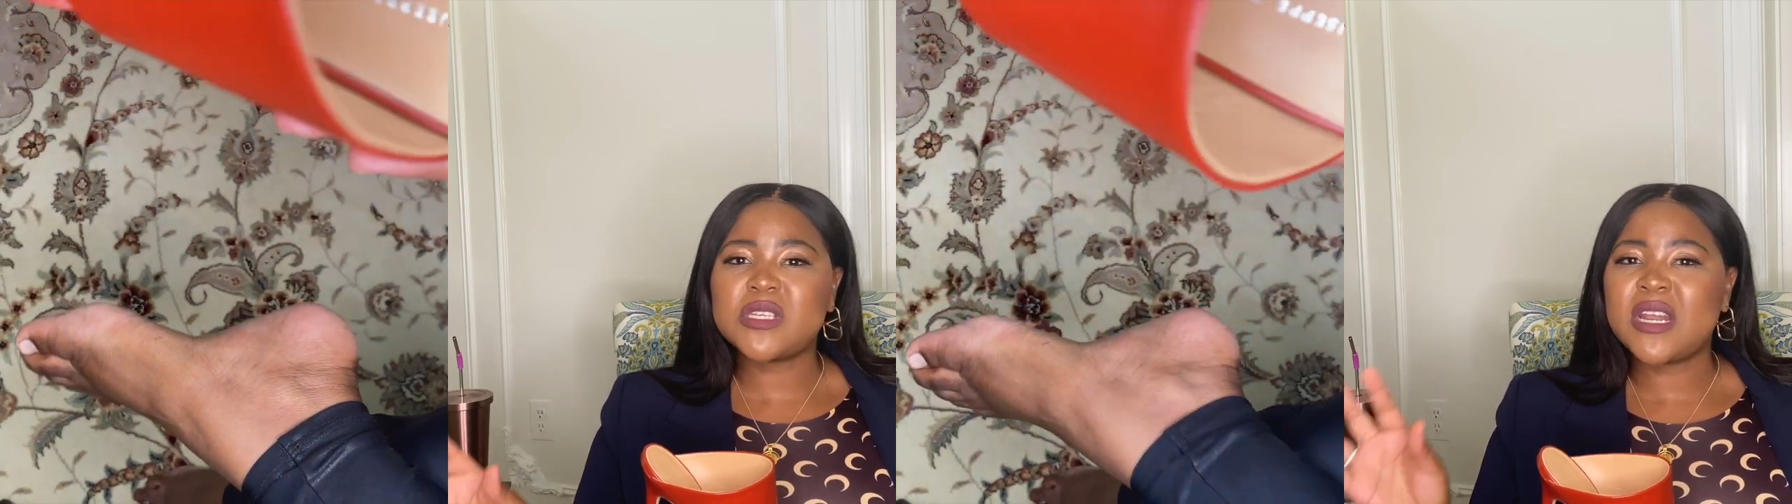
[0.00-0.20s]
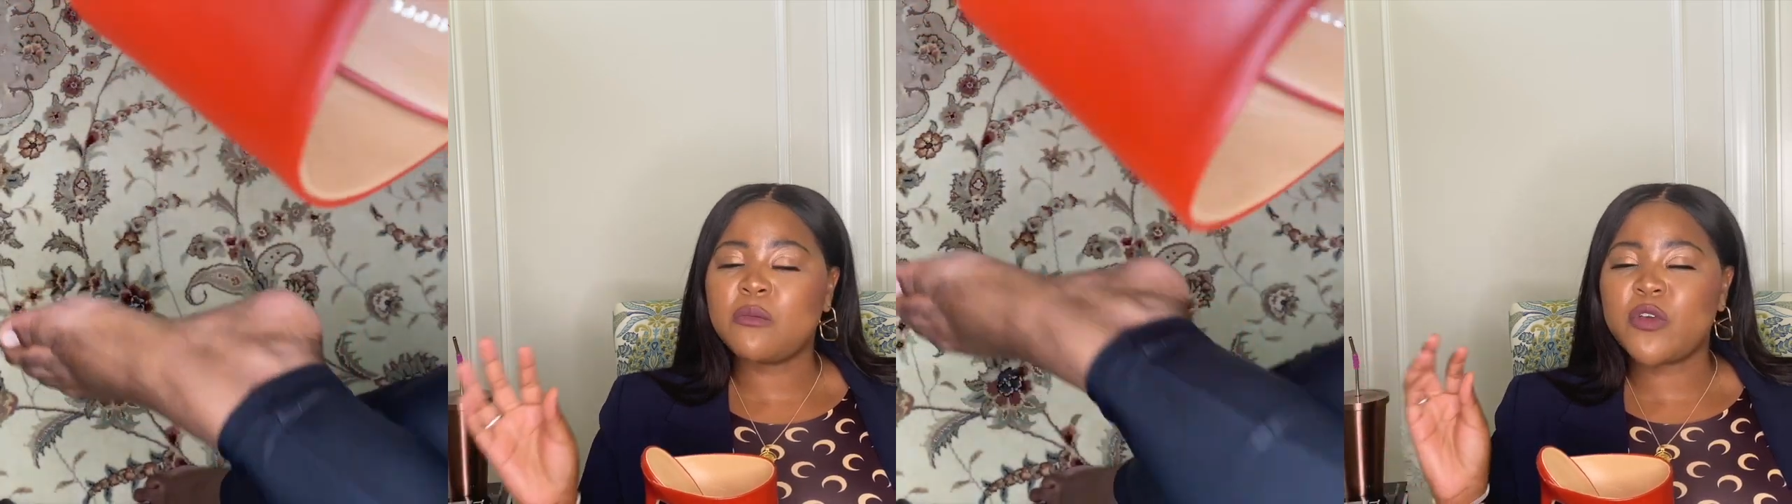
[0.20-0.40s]

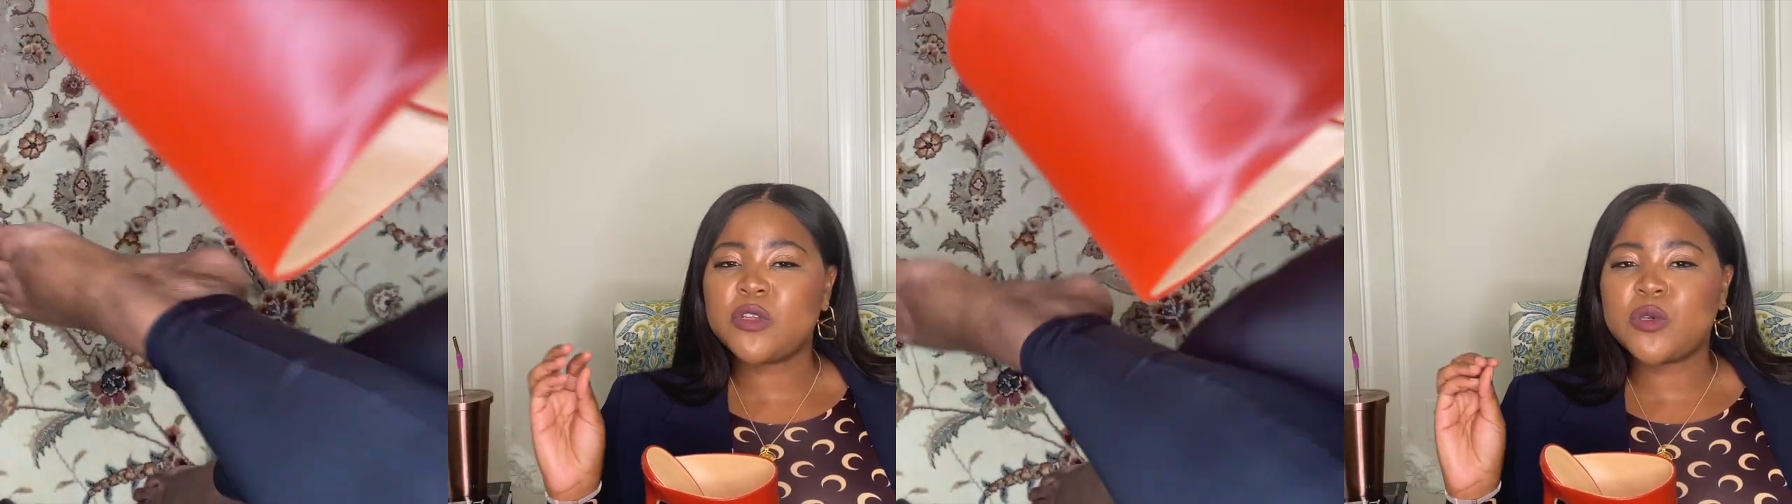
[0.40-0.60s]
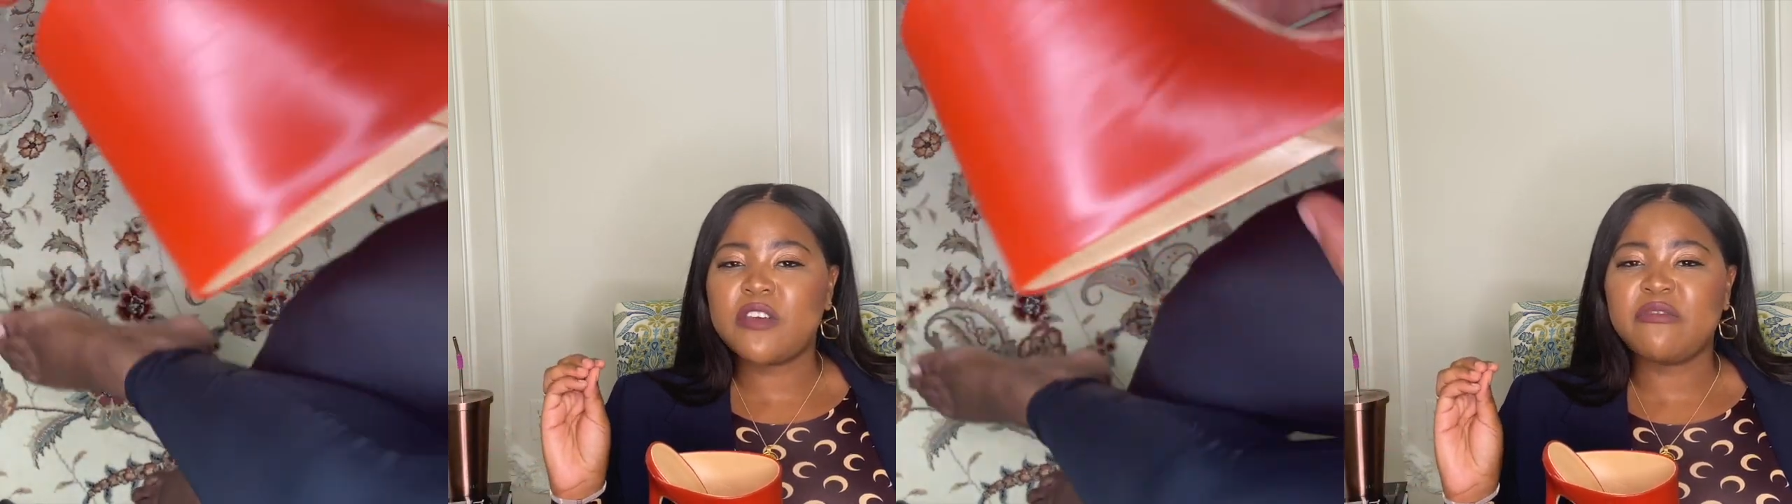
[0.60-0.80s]
and I'm going
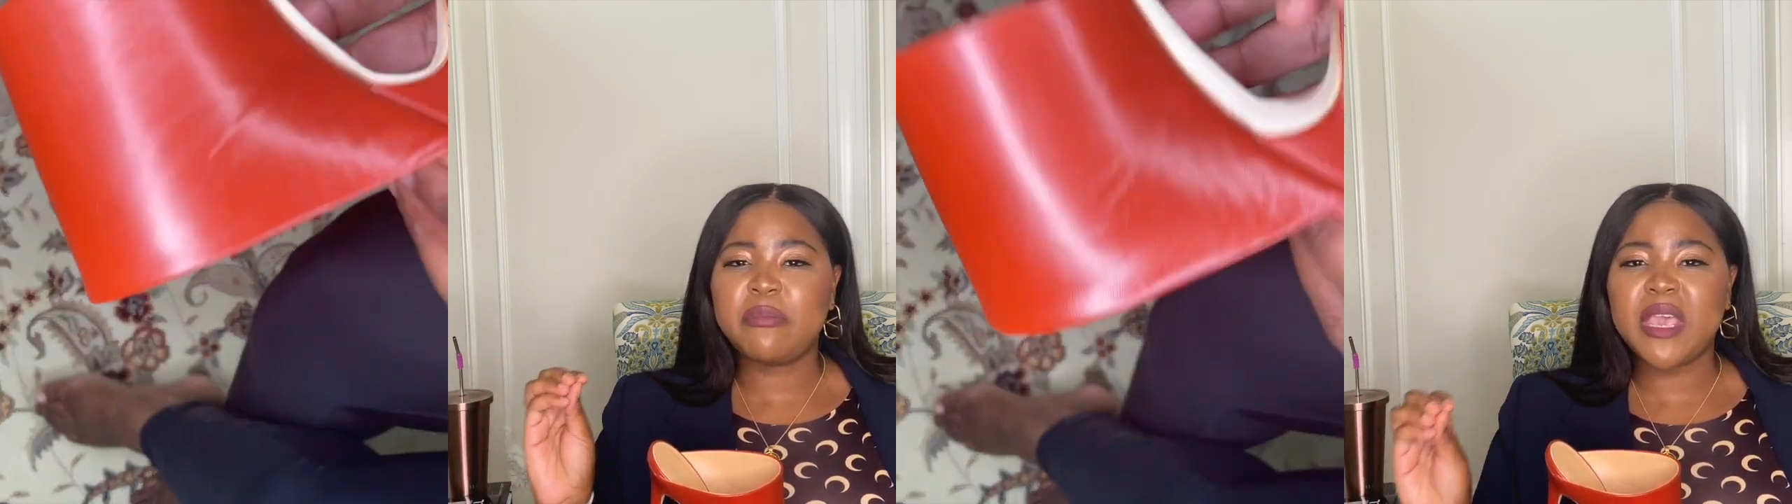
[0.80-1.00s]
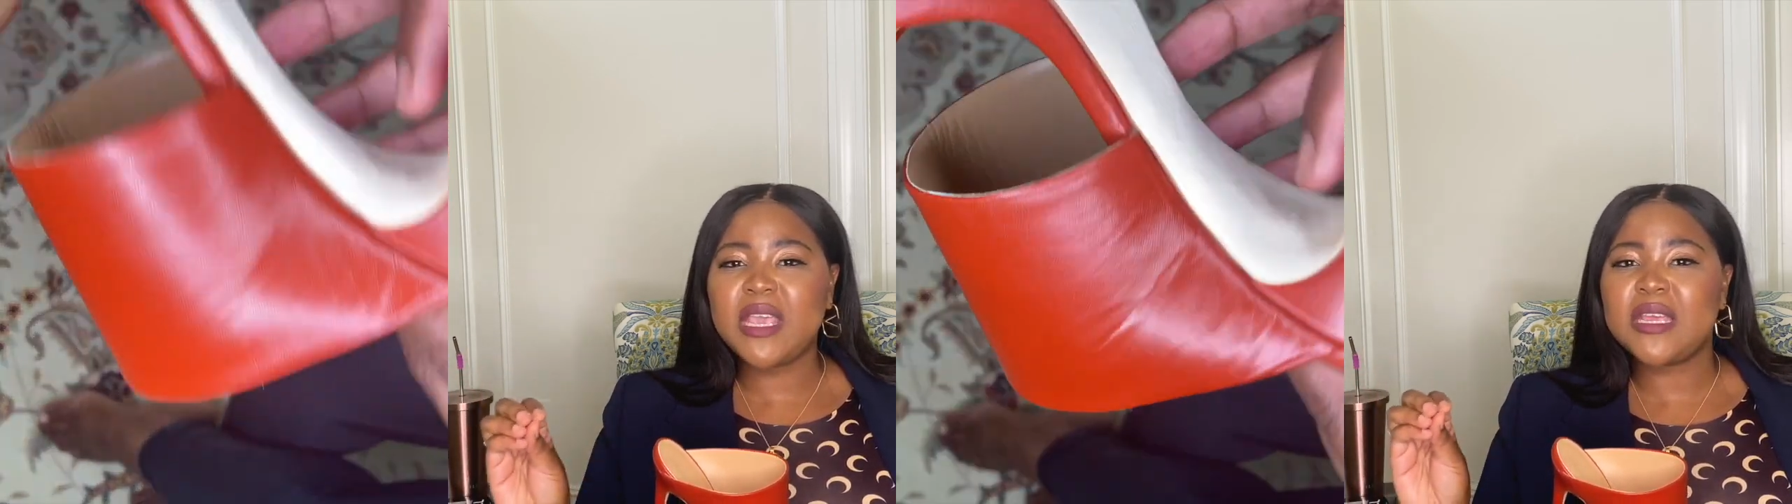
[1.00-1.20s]
to have
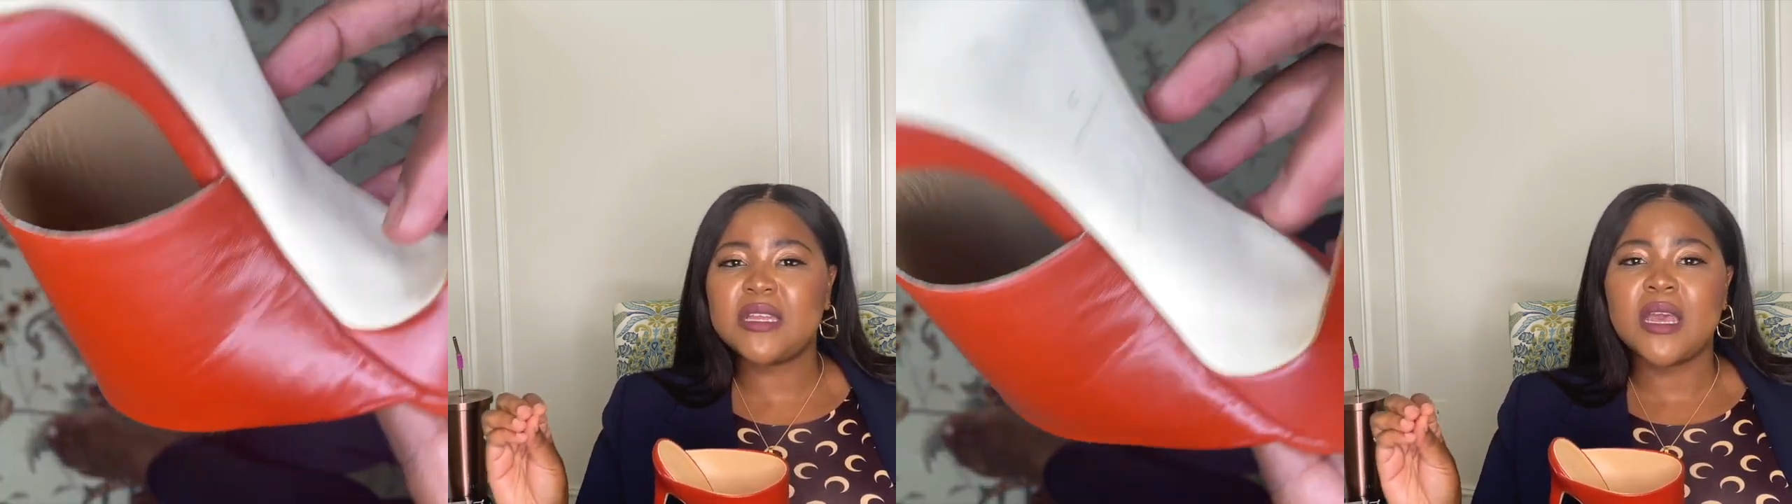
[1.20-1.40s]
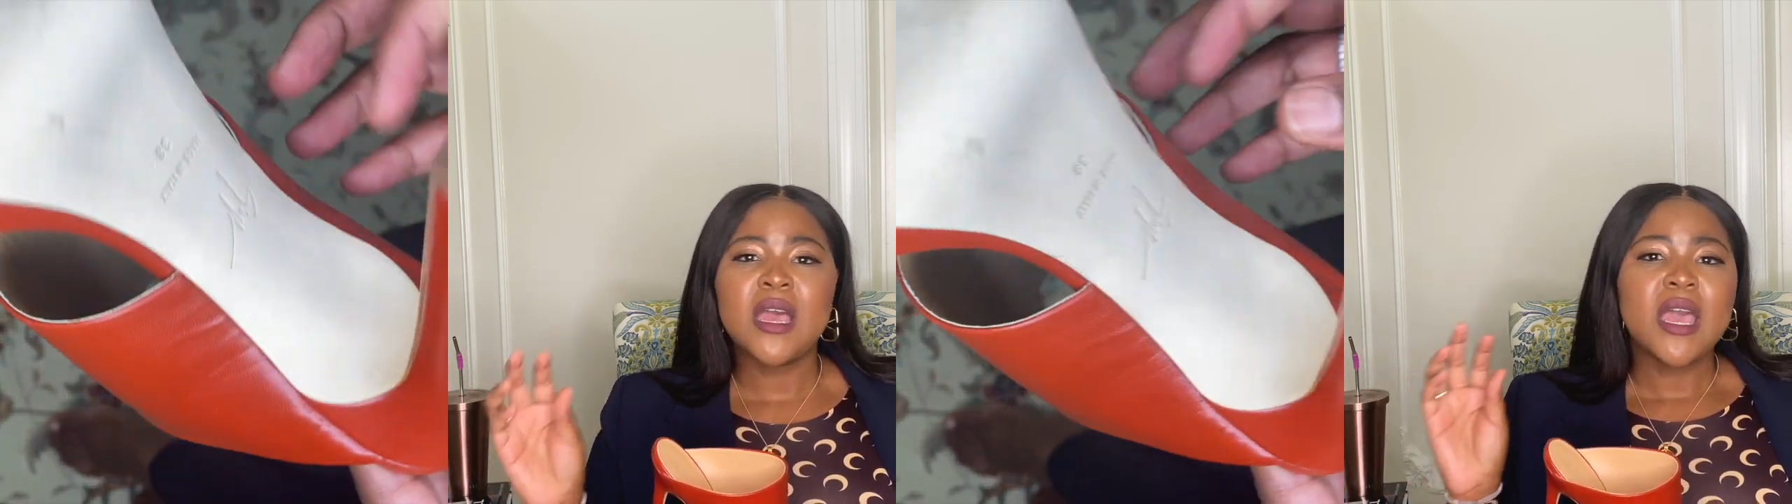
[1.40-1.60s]
pain,